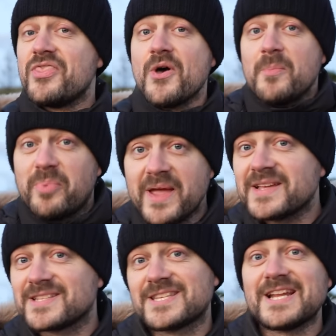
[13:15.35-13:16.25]
the
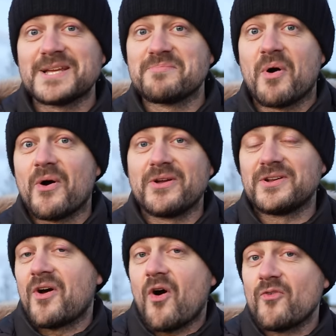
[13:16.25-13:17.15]
biggest selling point
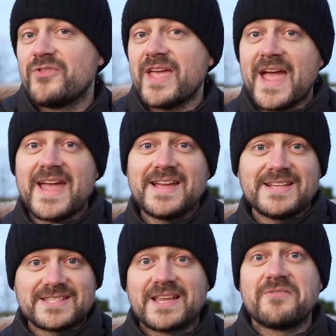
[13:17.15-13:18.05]
of the
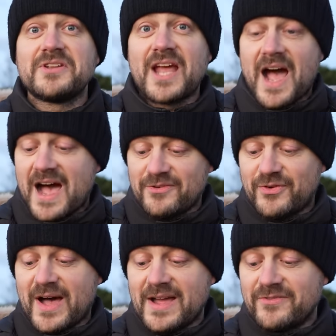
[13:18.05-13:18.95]

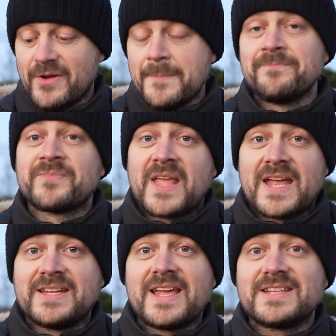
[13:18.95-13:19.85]
A7R5,
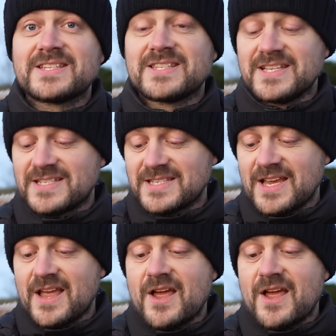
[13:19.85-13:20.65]
and that is this